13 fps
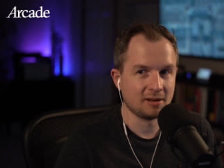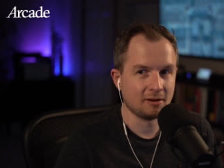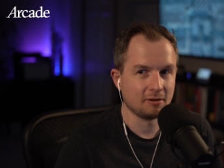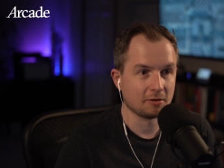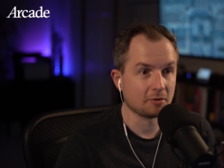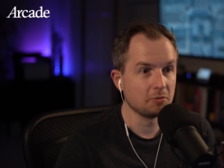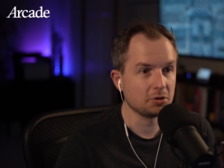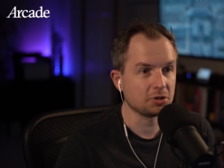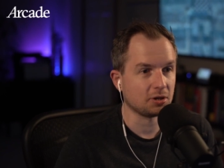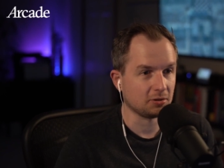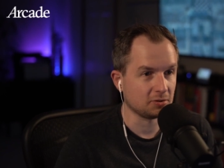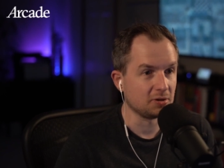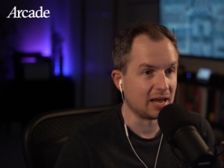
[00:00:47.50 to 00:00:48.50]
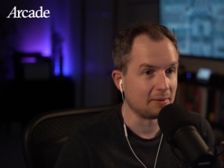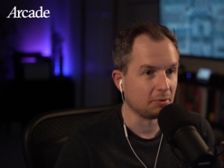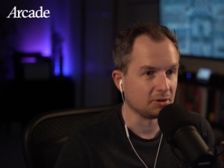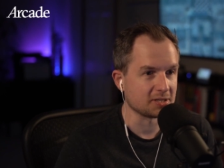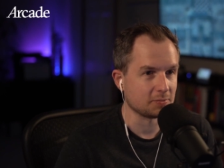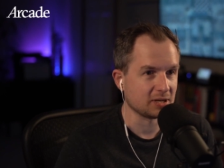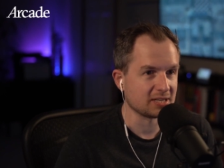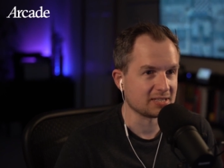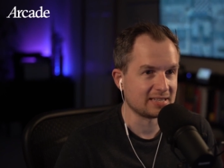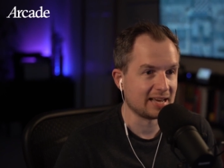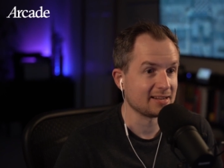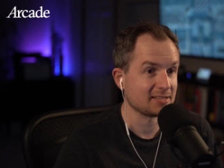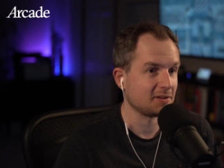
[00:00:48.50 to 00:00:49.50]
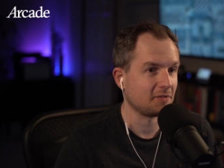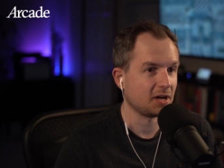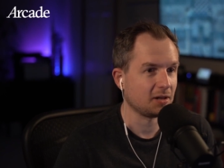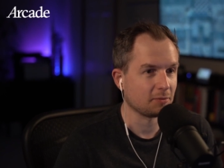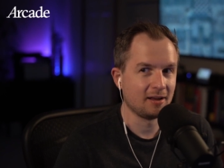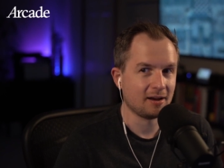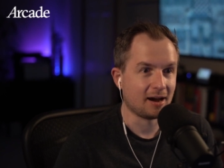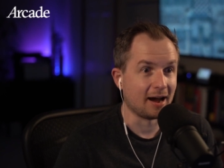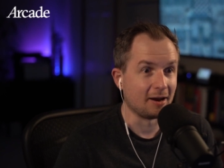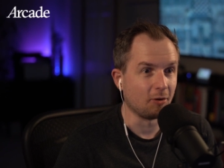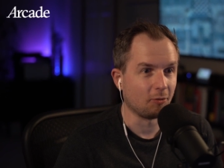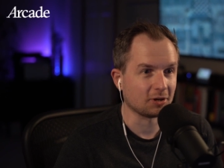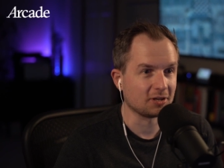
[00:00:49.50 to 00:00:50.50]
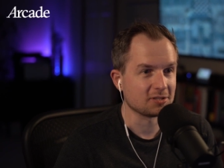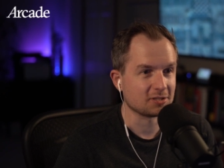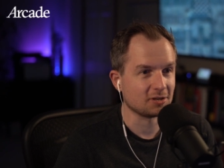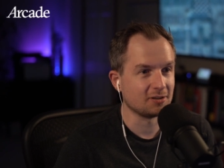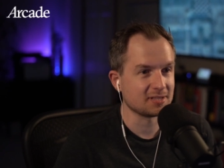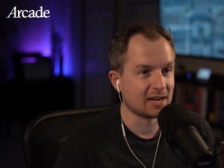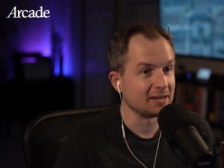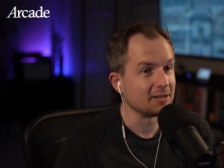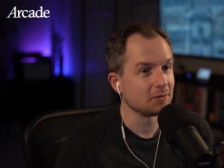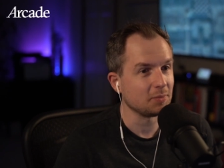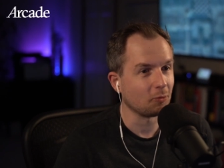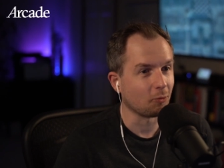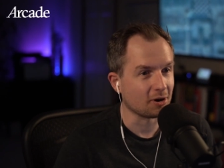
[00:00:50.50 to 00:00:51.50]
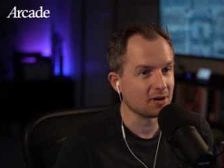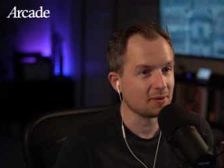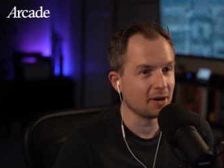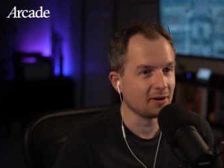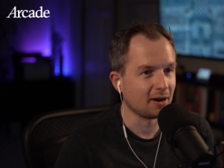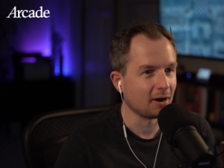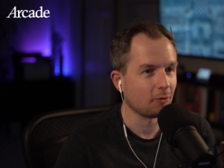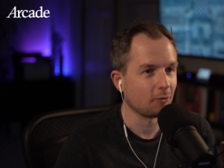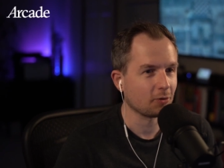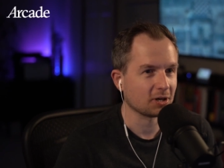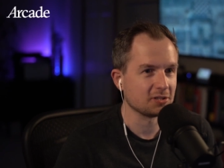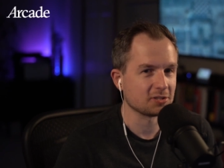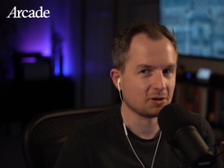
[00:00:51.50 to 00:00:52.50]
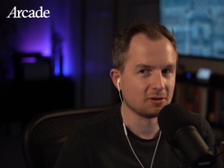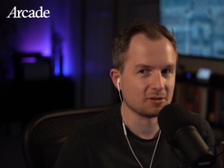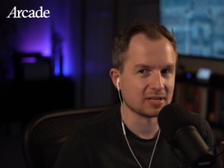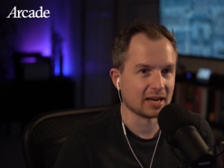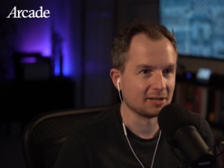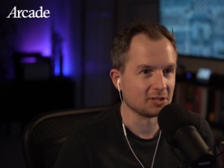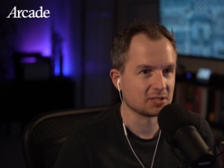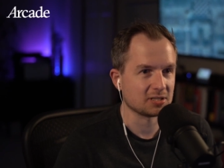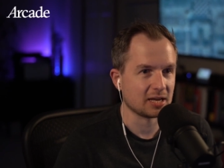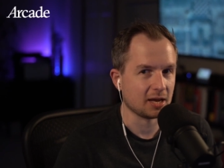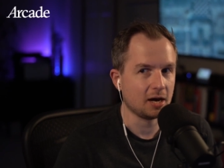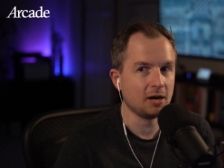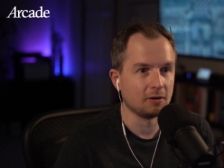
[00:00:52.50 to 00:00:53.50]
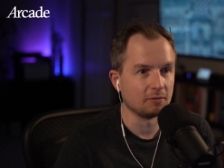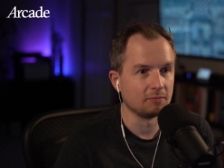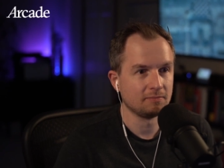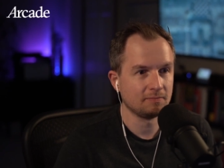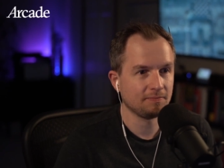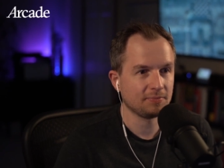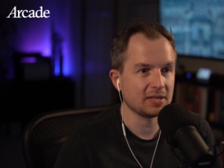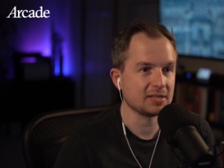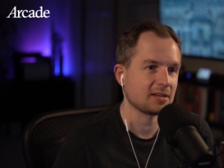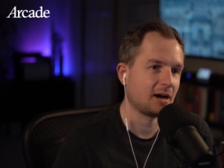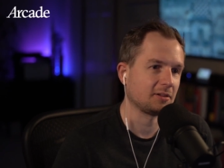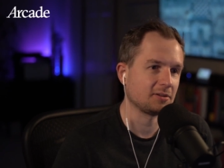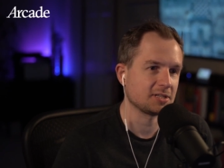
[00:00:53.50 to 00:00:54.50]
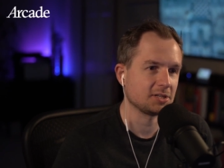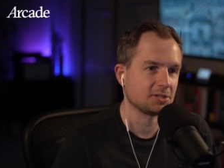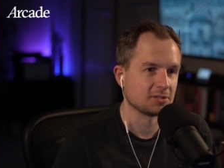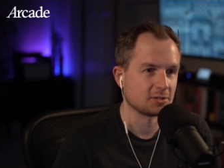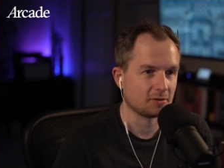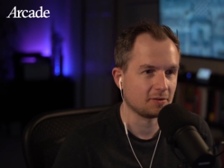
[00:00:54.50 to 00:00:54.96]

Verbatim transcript: crucial to enable this because then as a developer, I know what concerns I need to be worried about and I know what concerns I can just say, oh, this authorization server